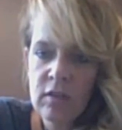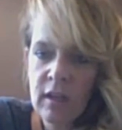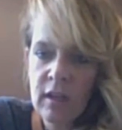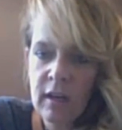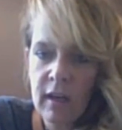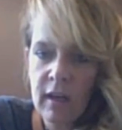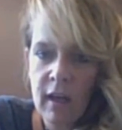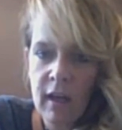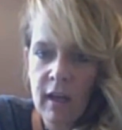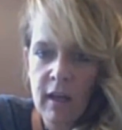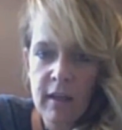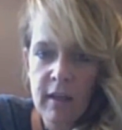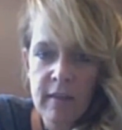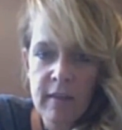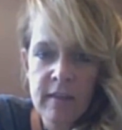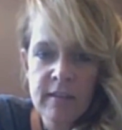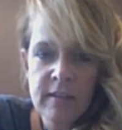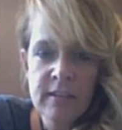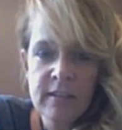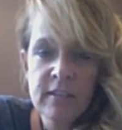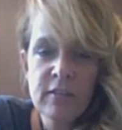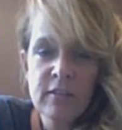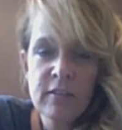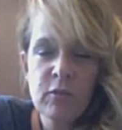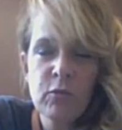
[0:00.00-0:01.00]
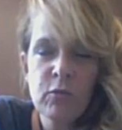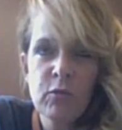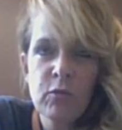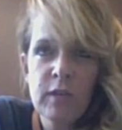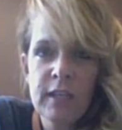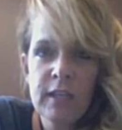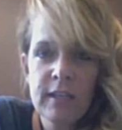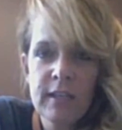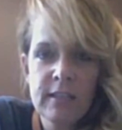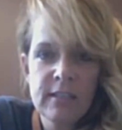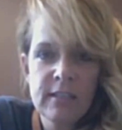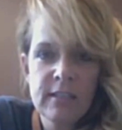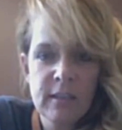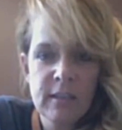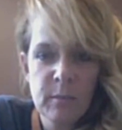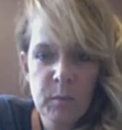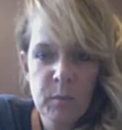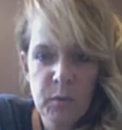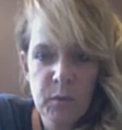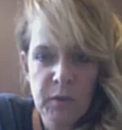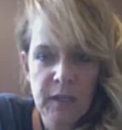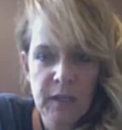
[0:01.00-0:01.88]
And this is a really simple